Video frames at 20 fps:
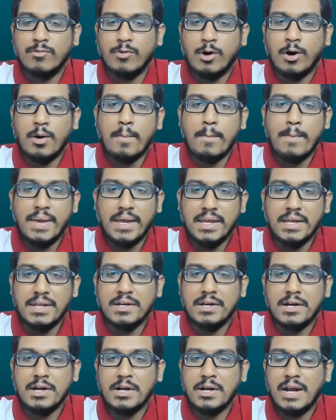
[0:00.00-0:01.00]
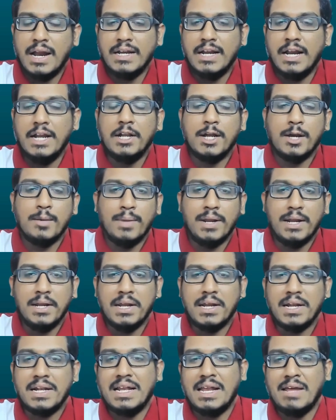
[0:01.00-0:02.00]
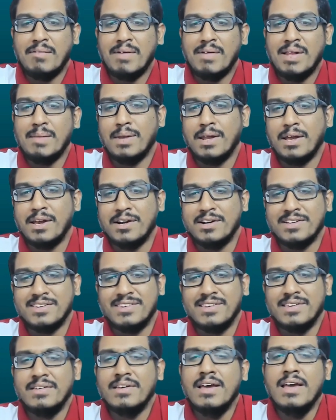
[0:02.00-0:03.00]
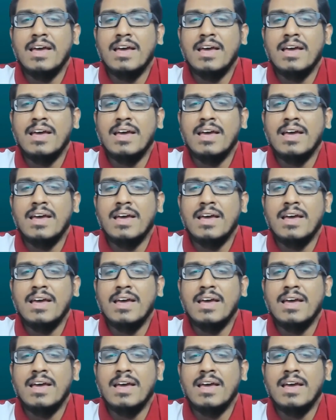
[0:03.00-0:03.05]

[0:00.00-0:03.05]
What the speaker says: for beginner and intermediate level players.